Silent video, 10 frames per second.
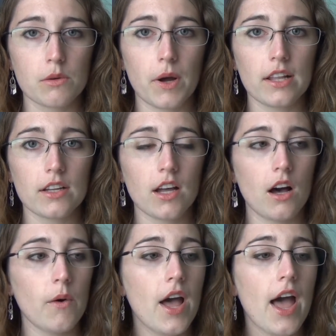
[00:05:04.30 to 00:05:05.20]
a while
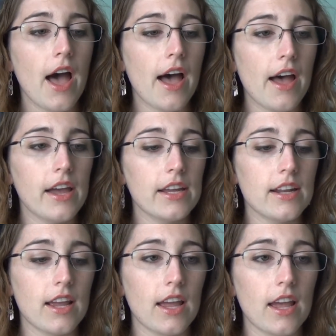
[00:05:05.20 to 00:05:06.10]
ago,
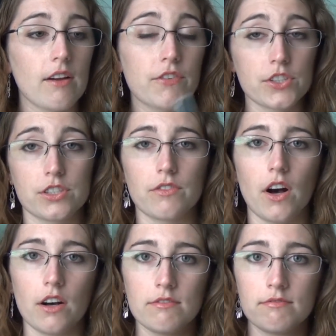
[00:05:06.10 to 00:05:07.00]
and first of
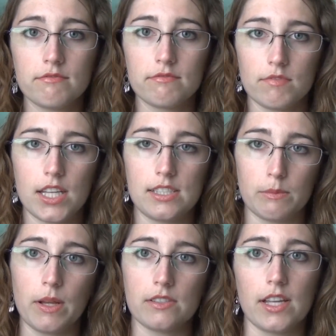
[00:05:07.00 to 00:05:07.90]
all, it
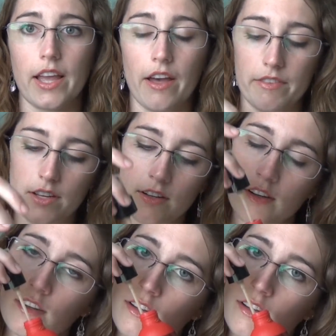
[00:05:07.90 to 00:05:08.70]
smells like heaven.